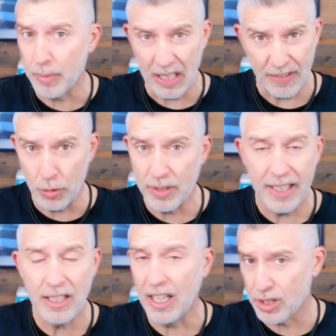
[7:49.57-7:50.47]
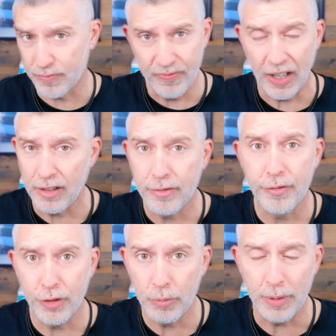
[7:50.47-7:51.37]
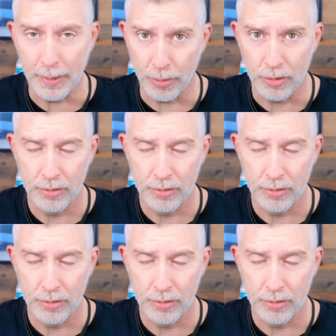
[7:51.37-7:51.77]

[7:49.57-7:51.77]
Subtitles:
but if you did, it's very few people.